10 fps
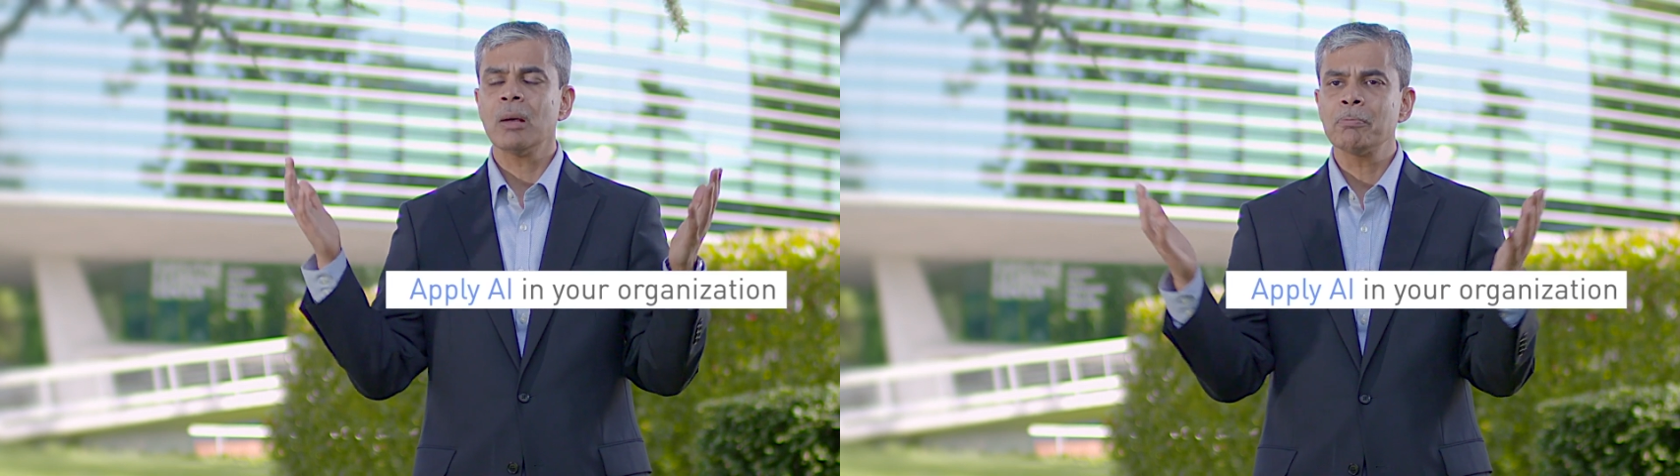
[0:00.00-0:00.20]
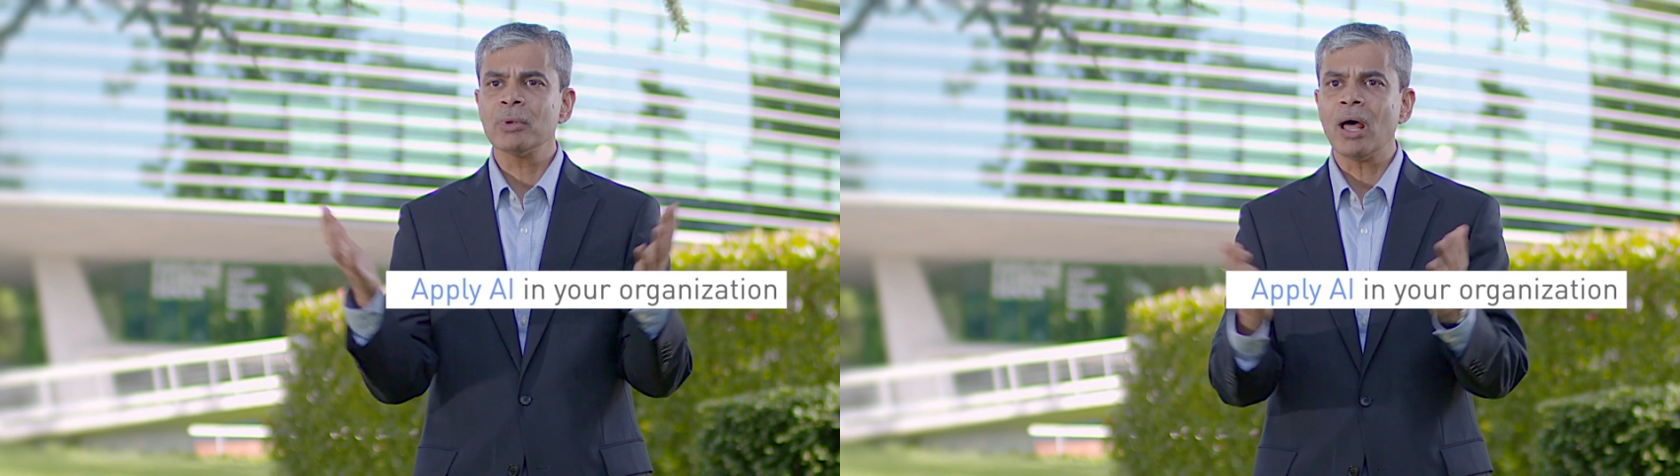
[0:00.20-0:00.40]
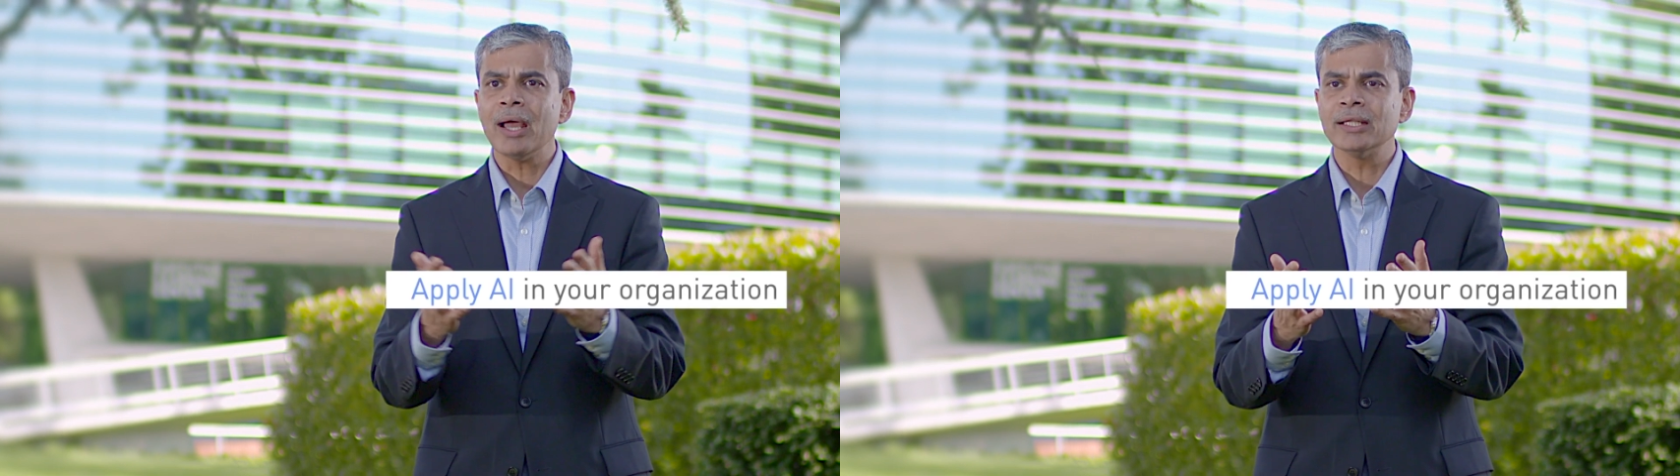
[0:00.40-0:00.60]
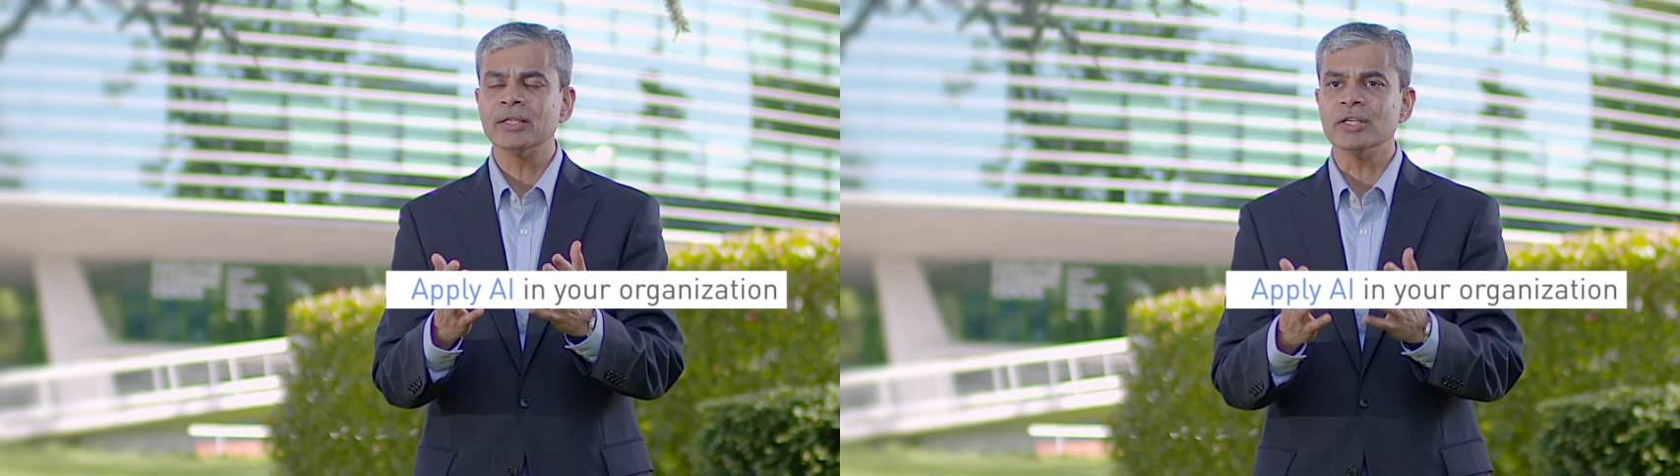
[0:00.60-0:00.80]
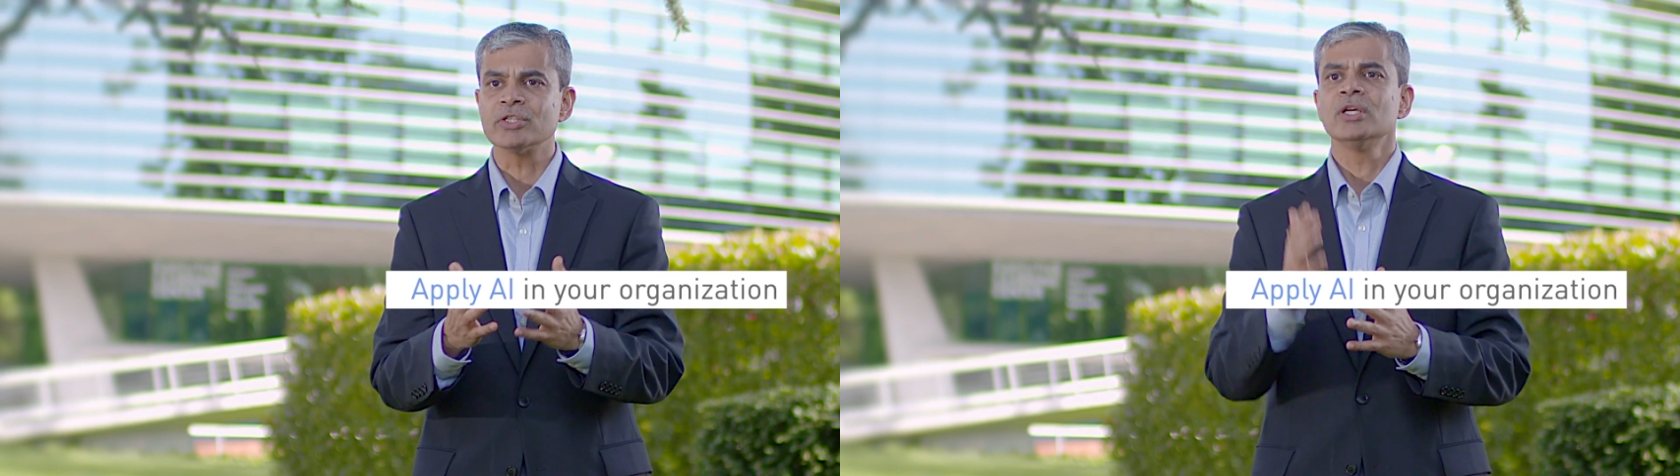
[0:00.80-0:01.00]
applying
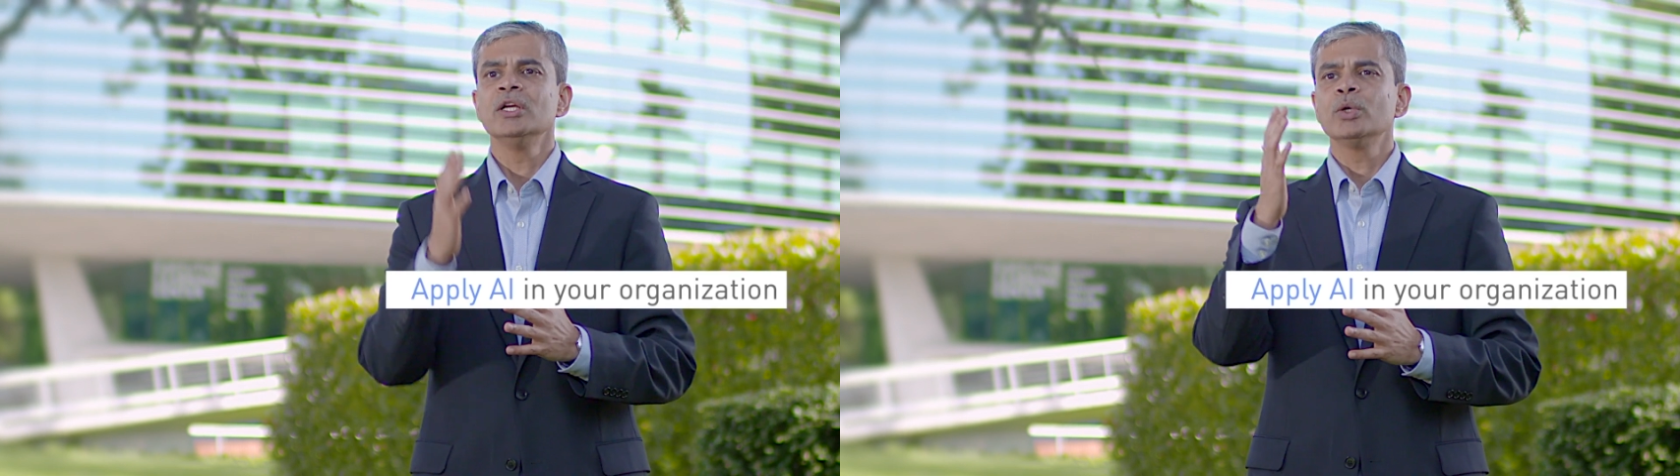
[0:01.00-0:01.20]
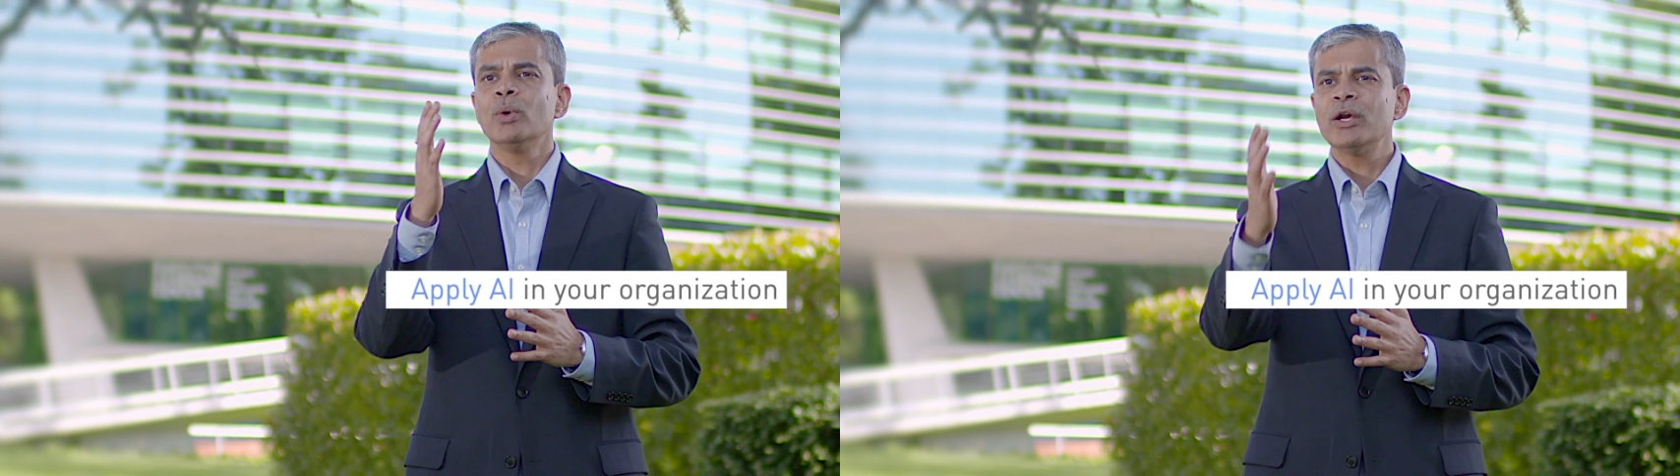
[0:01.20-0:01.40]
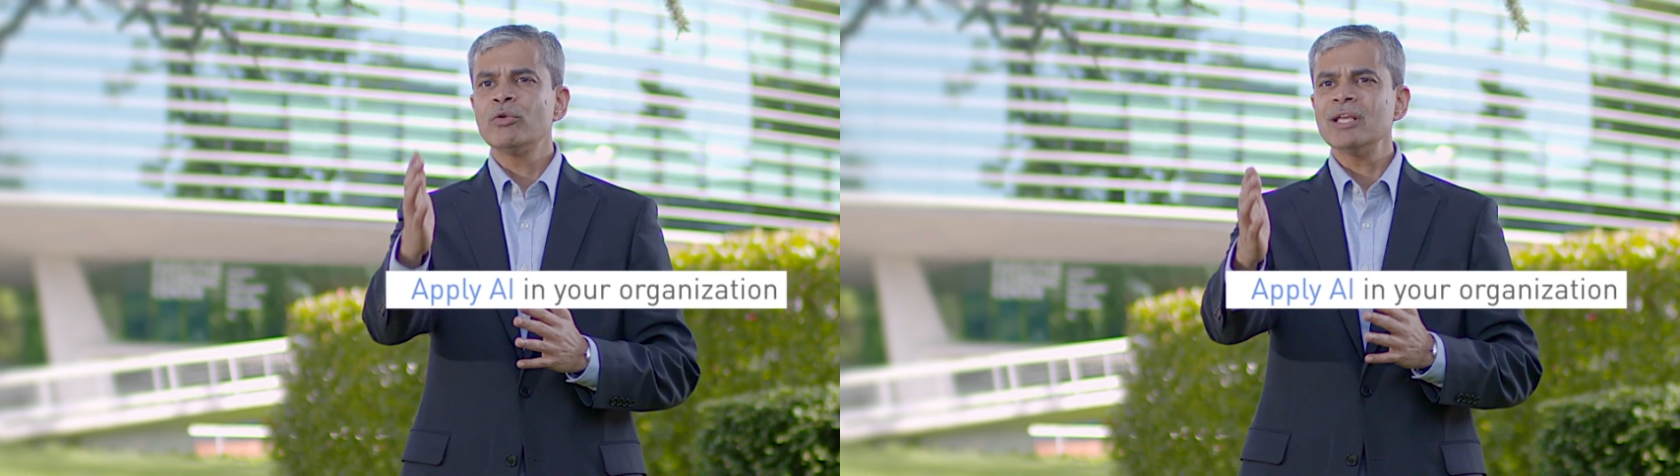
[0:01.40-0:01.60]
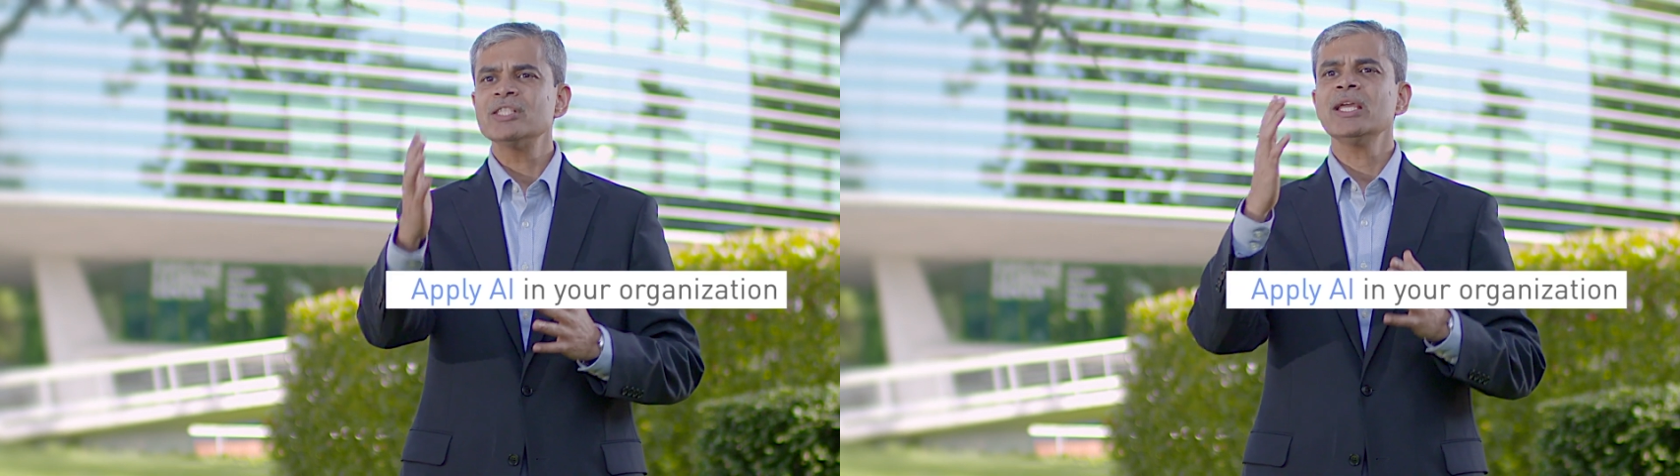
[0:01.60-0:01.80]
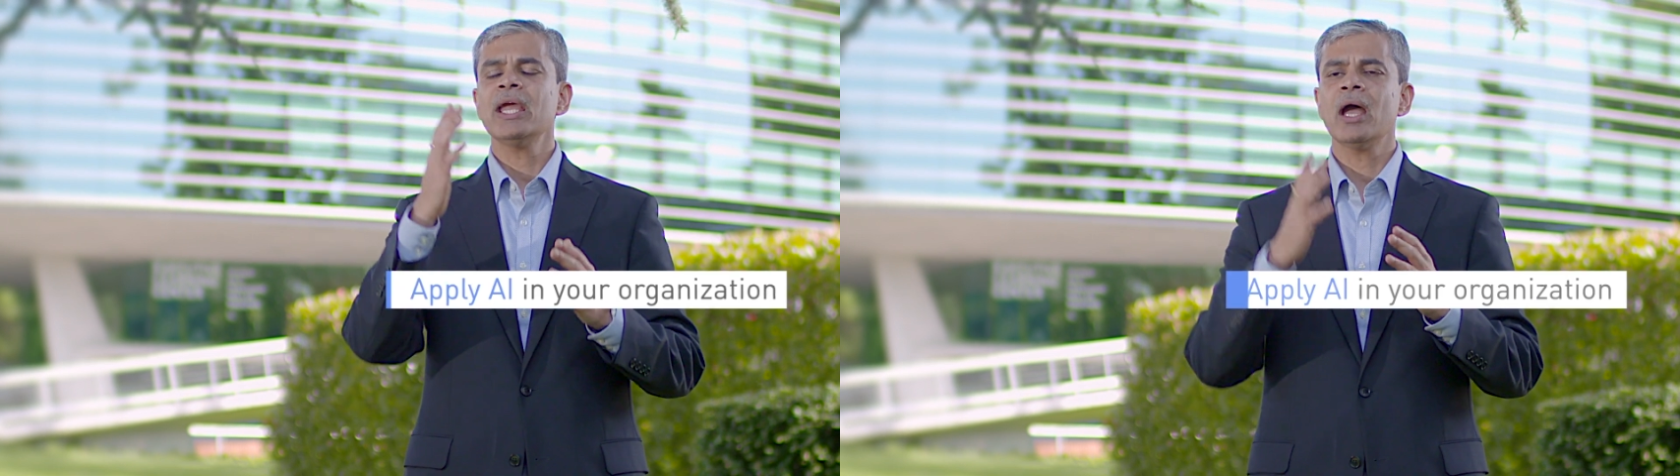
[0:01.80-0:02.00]
this to
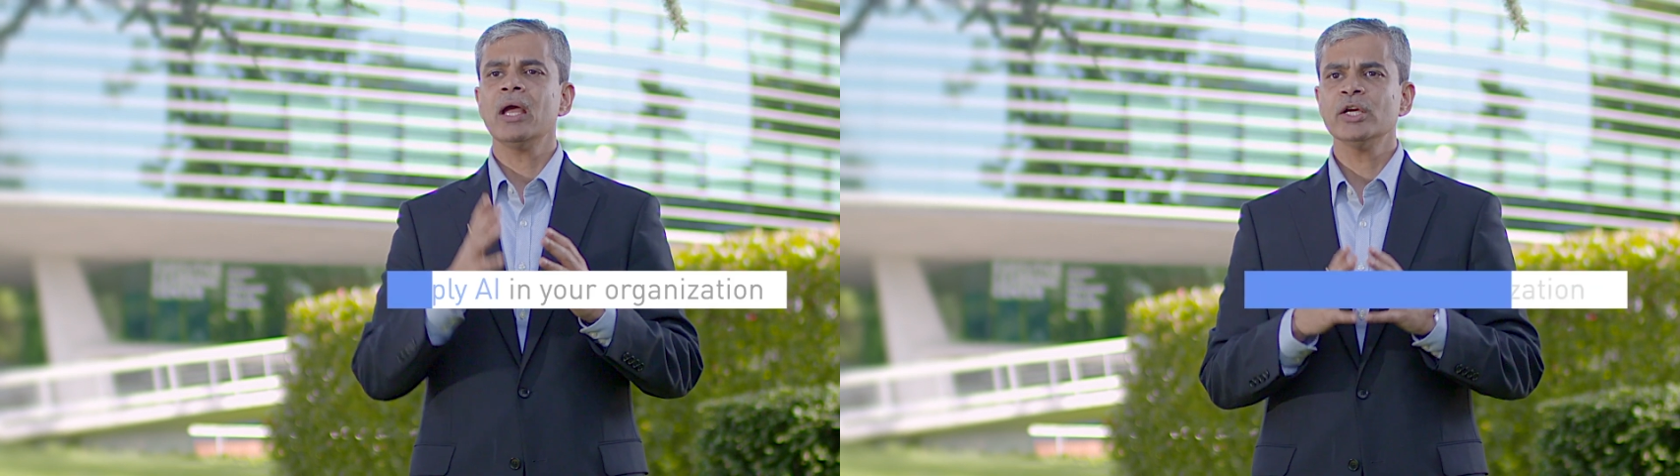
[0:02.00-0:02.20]
address the AI